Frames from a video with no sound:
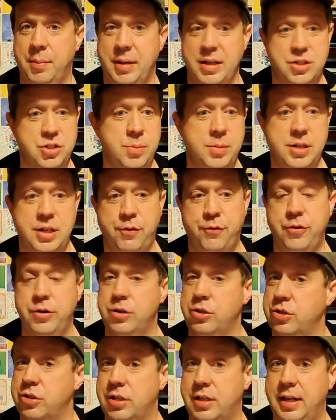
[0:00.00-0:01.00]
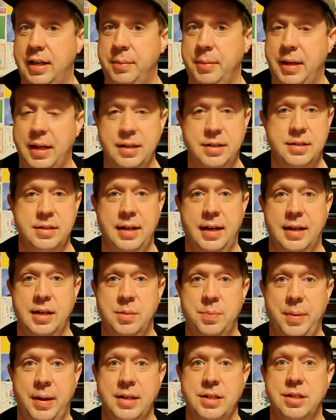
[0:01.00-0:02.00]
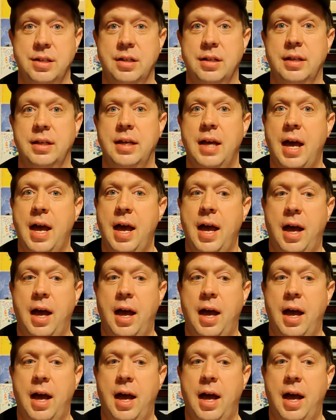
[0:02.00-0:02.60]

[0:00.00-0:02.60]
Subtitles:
it's something different just to keep me entertained, basically.